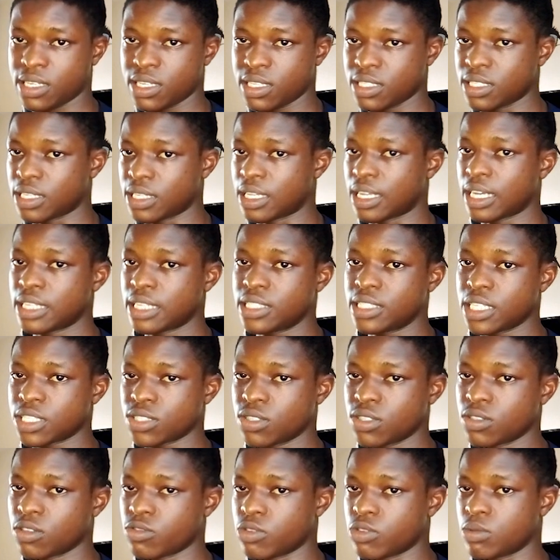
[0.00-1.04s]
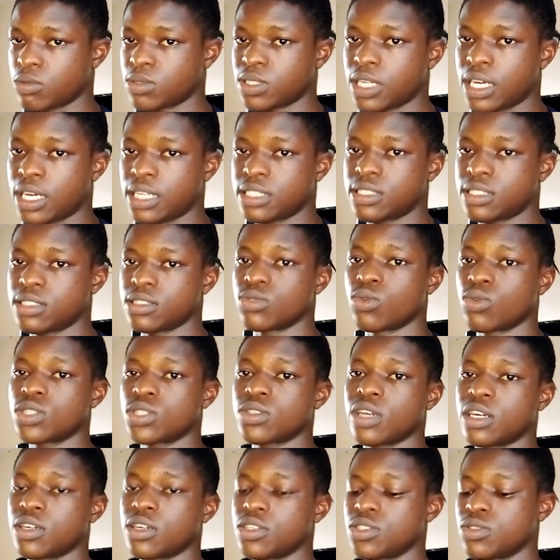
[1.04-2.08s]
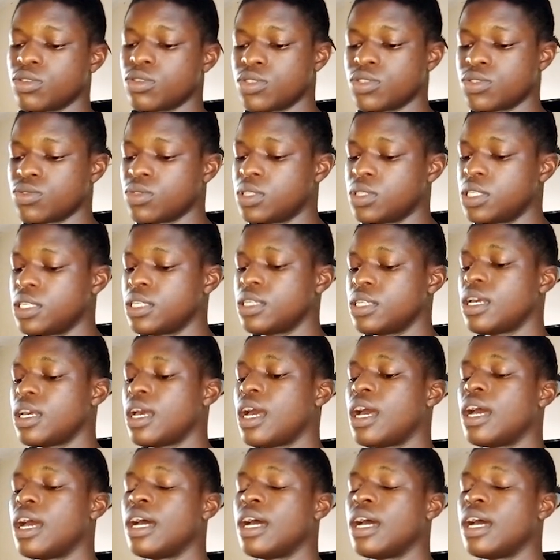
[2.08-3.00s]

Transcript: The head section of your website is what I'm going to use today.